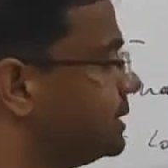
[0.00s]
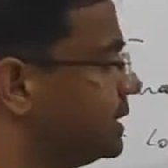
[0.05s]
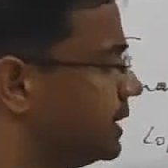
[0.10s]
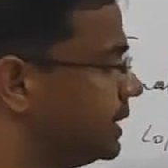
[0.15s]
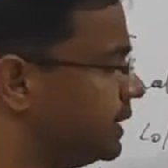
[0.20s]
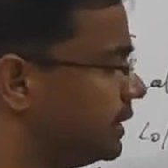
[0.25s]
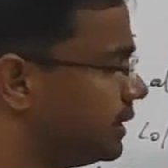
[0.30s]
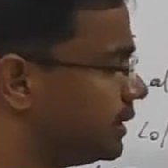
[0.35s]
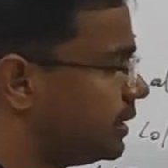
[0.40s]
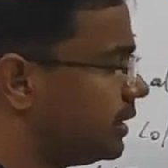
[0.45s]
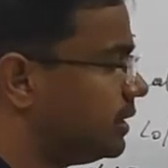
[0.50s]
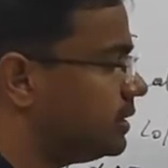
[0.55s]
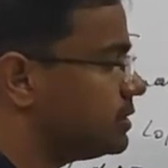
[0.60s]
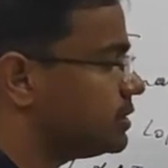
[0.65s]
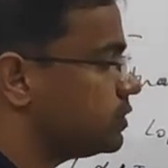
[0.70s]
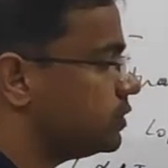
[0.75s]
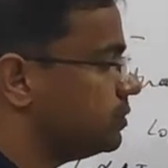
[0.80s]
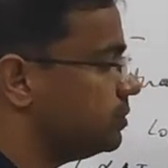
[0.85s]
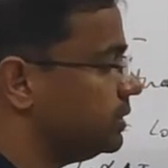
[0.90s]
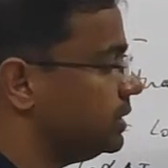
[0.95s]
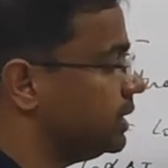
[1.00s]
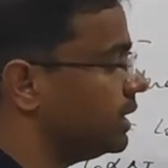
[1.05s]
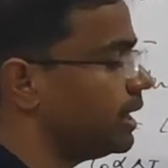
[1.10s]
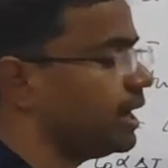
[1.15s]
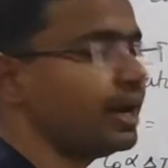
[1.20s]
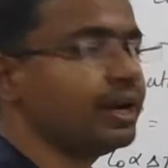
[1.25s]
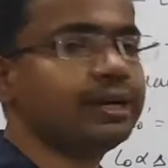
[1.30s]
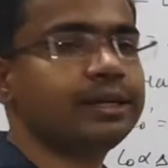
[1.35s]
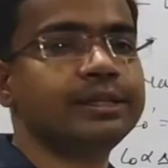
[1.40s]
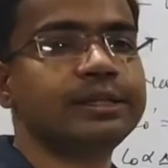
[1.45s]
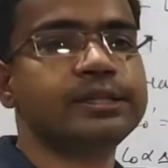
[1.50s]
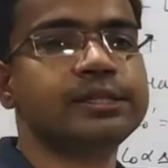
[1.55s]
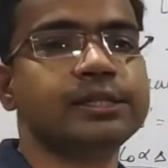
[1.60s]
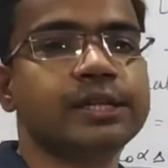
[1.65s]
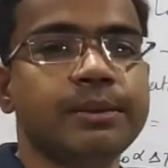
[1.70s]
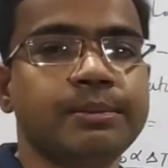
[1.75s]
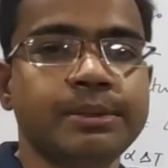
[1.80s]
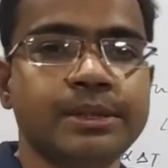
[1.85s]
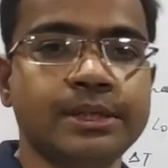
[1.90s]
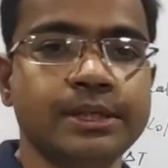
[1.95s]
here also we end the
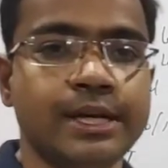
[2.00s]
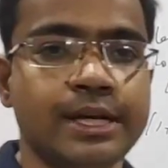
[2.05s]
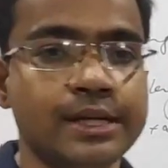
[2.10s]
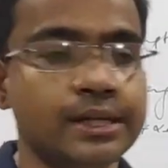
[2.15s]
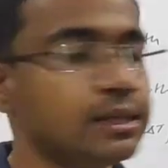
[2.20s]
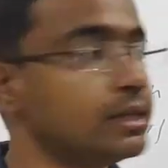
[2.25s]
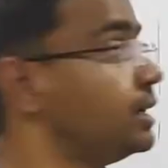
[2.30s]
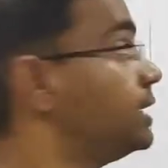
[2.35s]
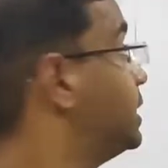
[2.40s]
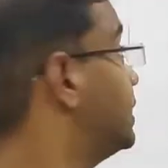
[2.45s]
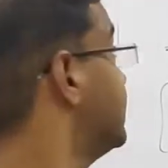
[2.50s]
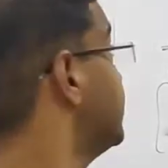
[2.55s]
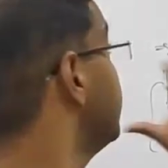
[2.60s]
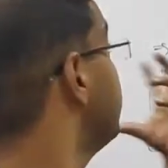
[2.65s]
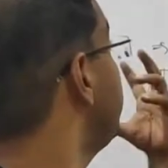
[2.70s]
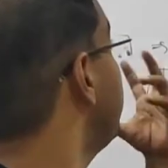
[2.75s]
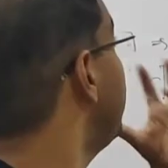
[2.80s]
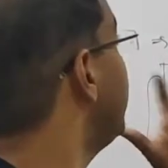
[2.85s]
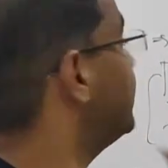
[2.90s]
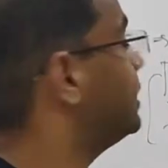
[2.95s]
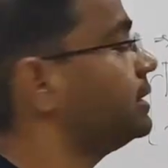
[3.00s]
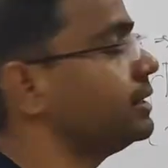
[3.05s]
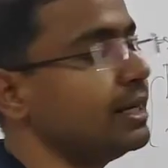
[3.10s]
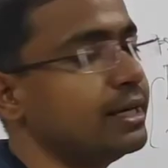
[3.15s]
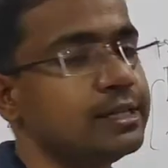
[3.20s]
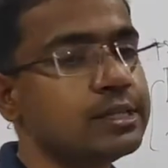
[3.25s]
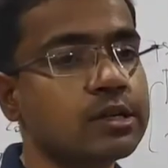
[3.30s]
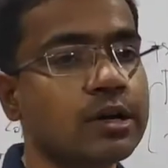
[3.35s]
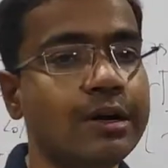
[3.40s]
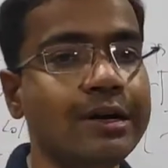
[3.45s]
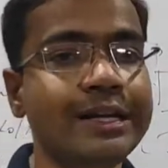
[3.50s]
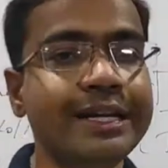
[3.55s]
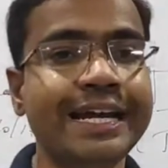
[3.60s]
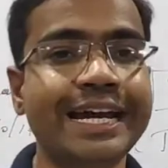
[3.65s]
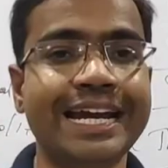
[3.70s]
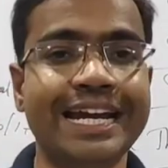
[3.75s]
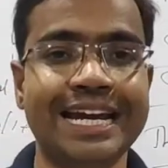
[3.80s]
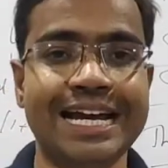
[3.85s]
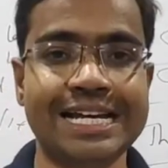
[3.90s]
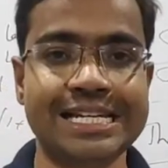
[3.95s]
chapter, that the part that is called
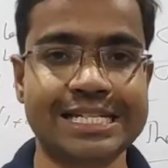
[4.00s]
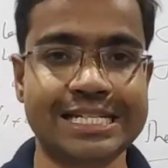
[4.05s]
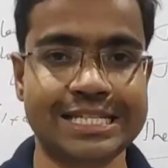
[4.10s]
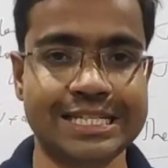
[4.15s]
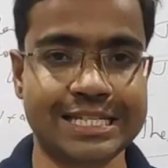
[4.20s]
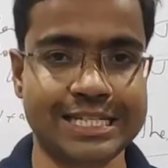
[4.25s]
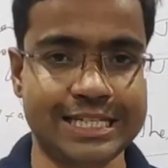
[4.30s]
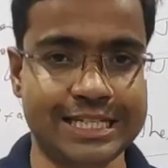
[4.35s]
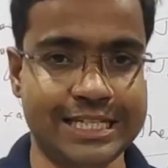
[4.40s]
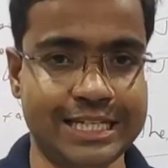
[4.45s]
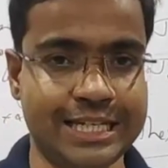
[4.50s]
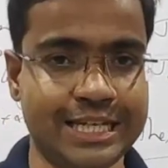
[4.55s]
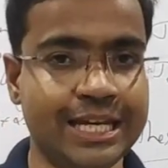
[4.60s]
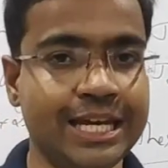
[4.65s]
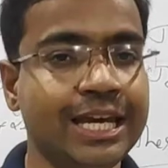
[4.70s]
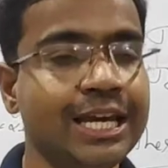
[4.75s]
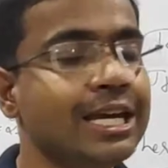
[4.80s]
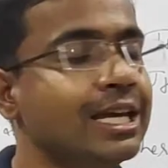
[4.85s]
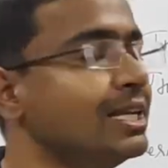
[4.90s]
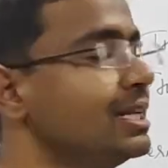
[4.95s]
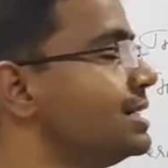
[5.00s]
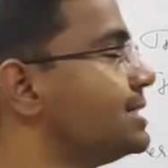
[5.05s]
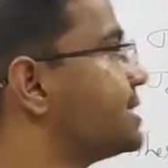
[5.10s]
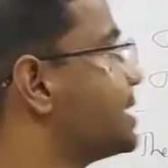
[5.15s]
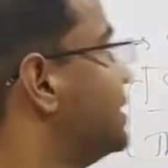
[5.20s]
elasticity. Let's